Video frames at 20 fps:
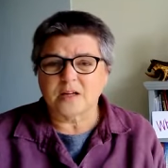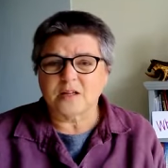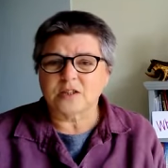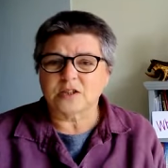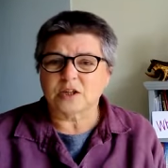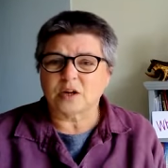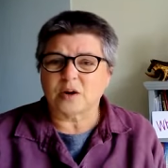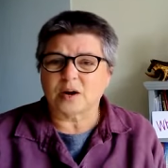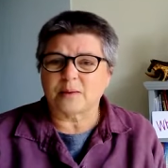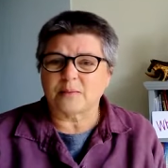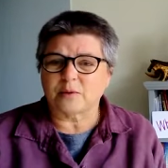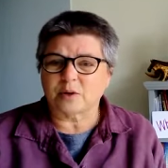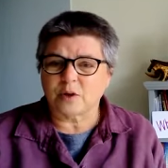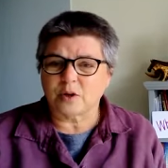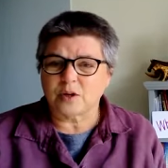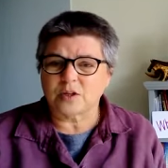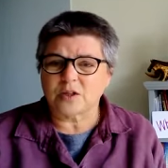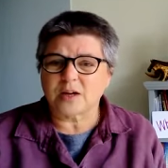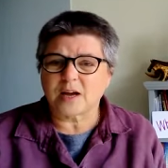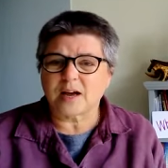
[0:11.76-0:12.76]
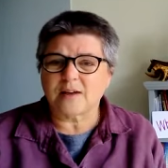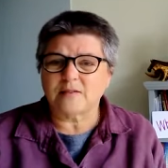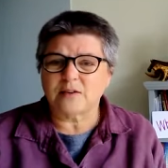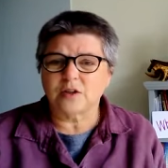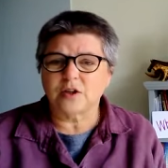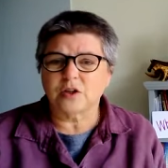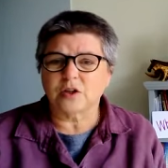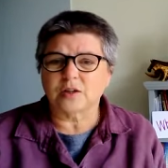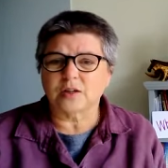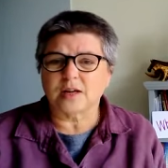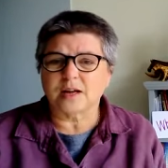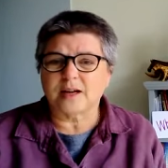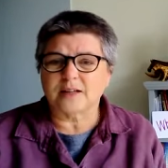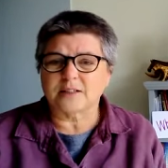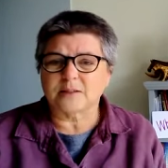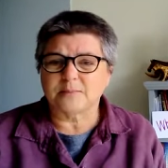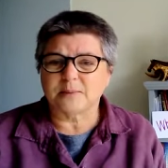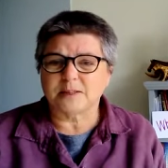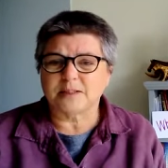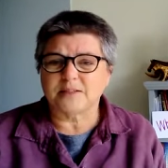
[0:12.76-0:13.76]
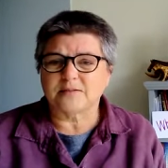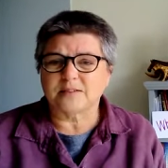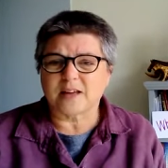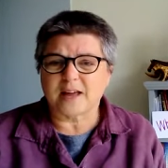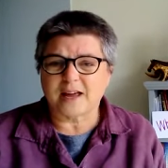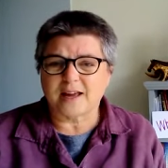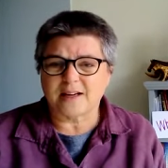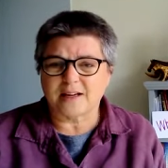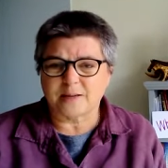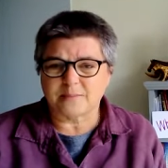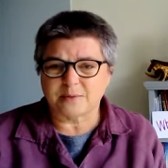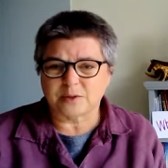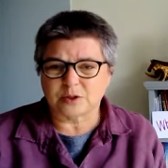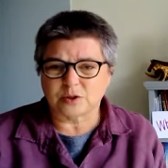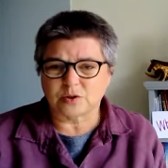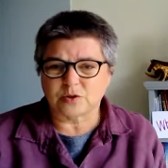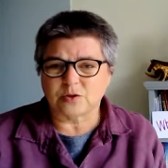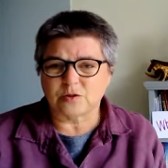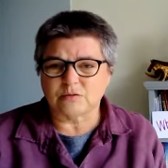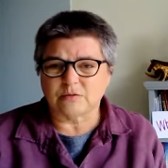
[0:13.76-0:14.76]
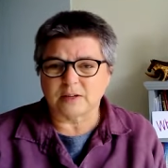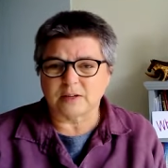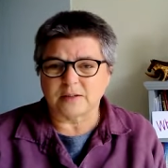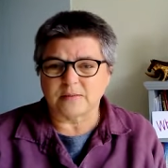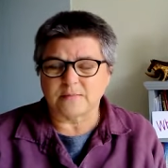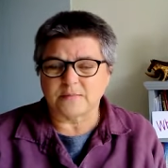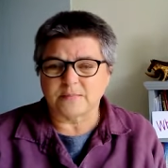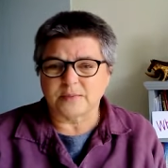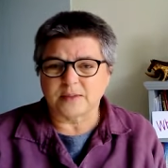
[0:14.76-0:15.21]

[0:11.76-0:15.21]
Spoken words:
So I'm going to have a look at a bit of Caleb's story